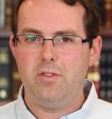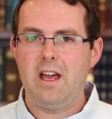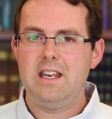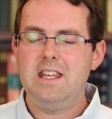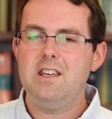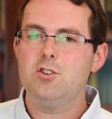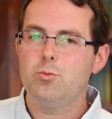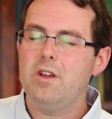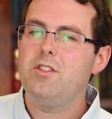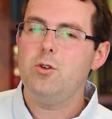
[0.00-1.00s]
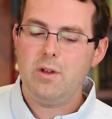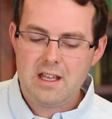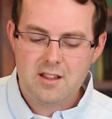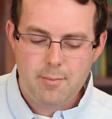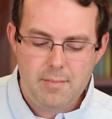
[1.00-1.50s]
that He is with you
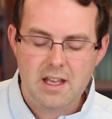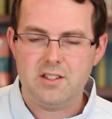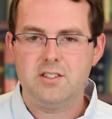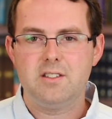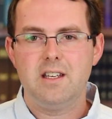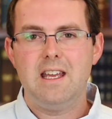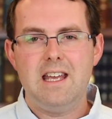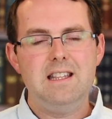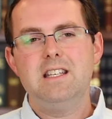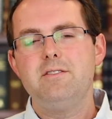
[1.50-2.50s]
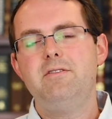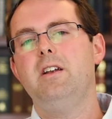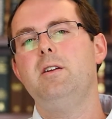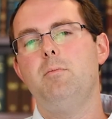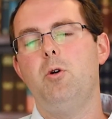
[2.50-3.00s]
in the midst in this
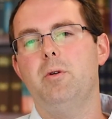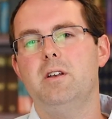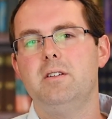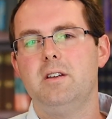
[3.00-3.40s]
very moment.